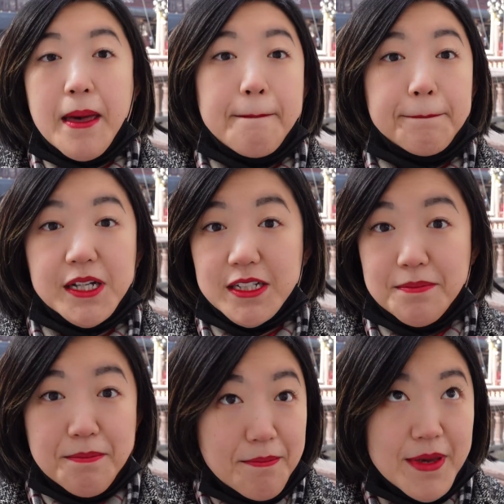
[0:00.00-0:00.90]
But
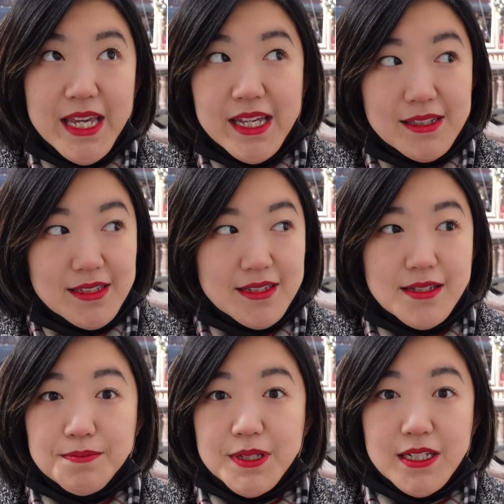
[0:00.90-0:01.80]
man, does it
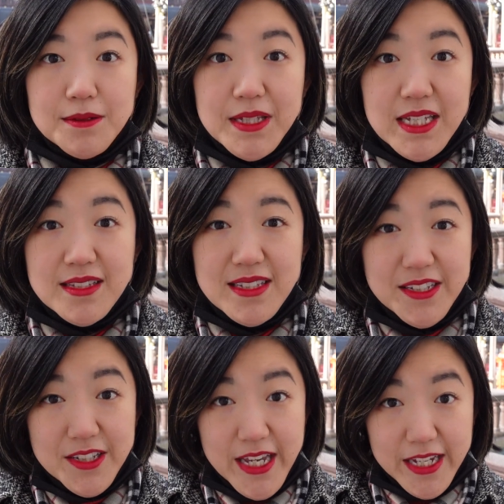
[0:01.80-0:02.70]
become easy
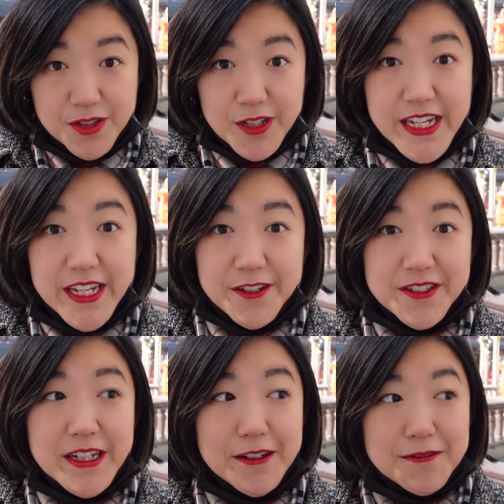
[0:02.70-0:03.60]
to extricate
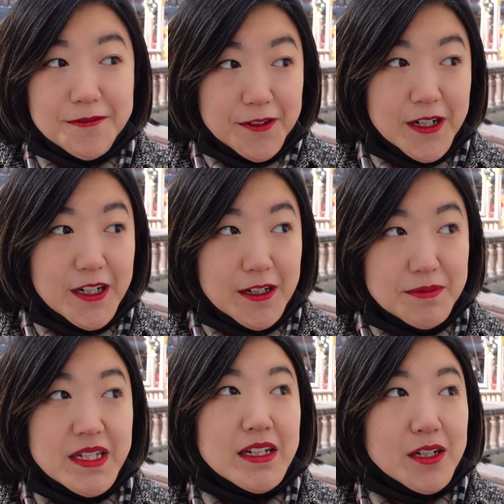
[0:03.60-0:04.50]
yourself from
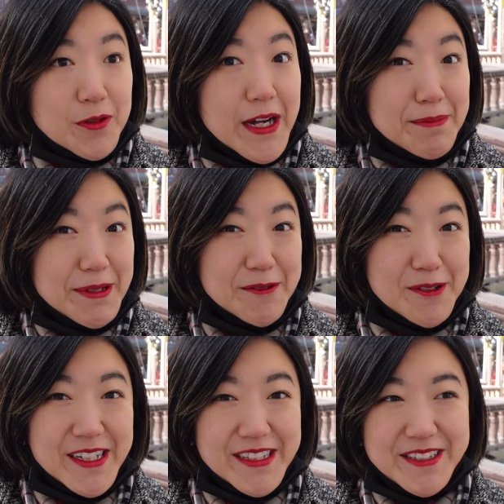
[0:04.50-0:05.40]
crappy
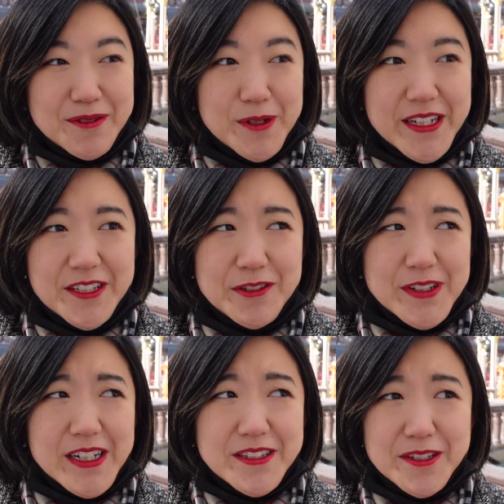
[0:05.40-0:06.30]
ones when you've
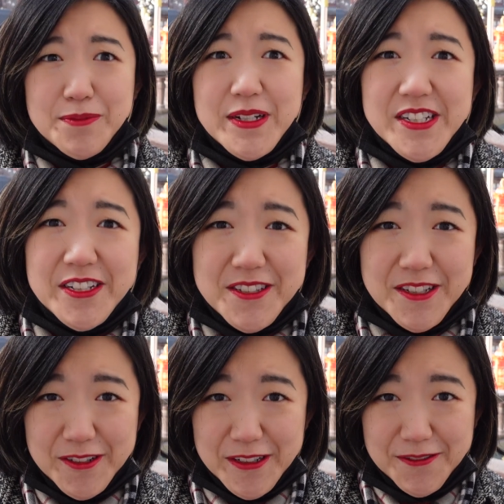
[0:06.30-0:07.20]
got so much else
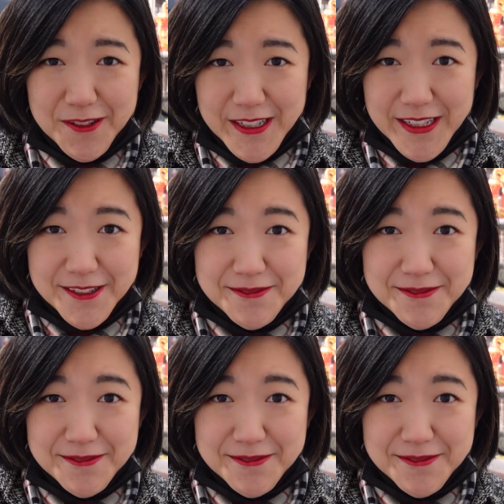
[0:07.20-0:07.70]
going for you.